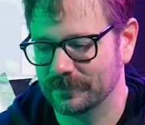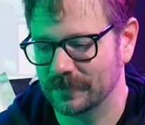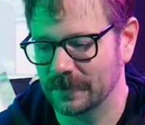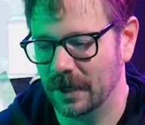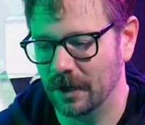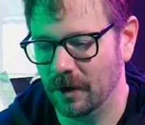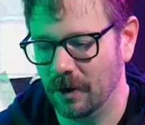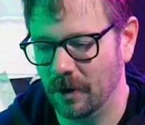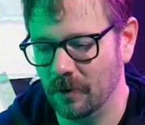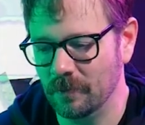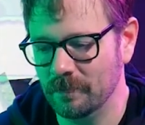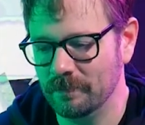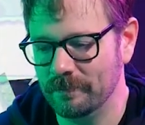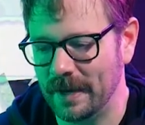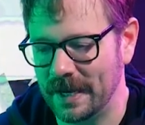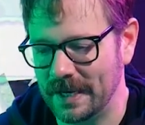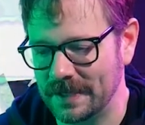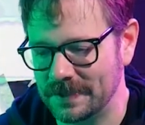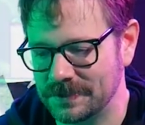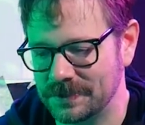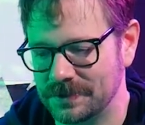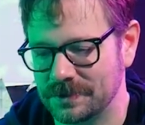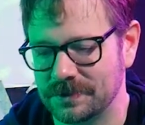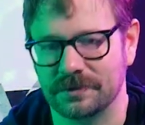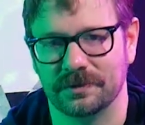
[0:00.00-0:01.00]
home
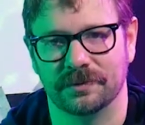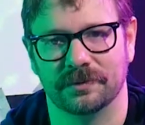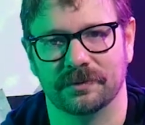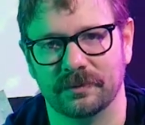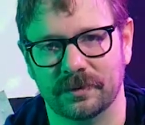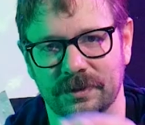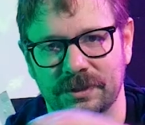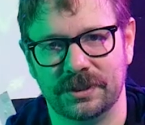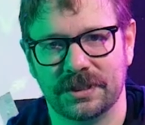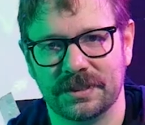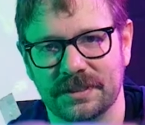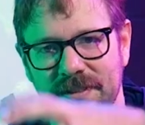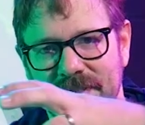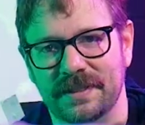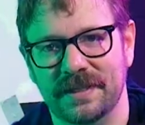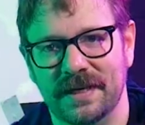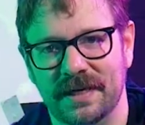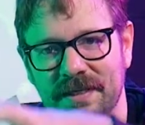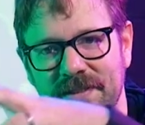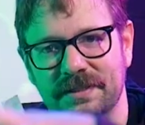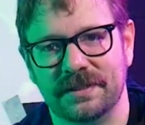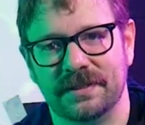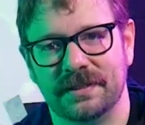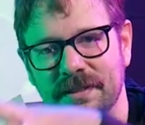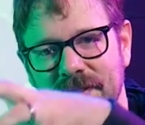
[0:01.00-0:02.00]
base, which is
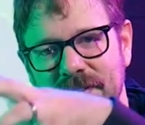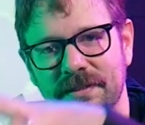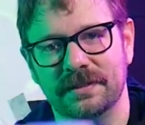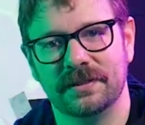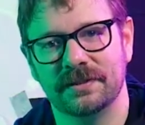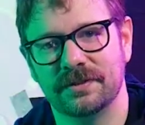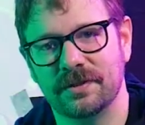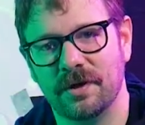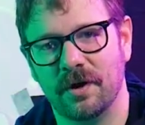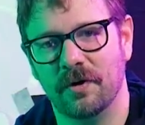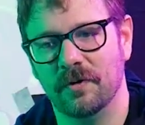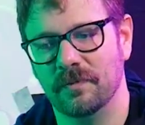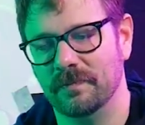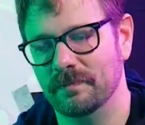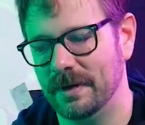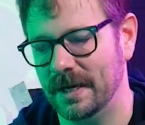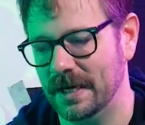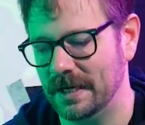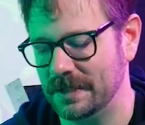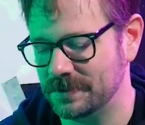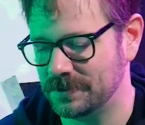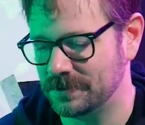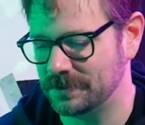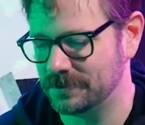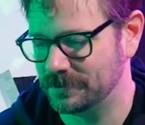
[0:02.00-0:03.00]
this. This is home
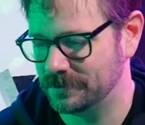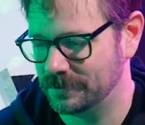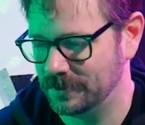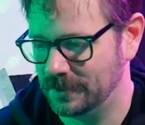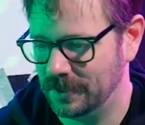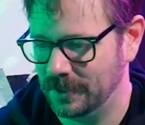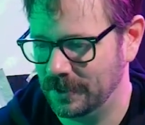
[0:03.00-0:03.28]
base.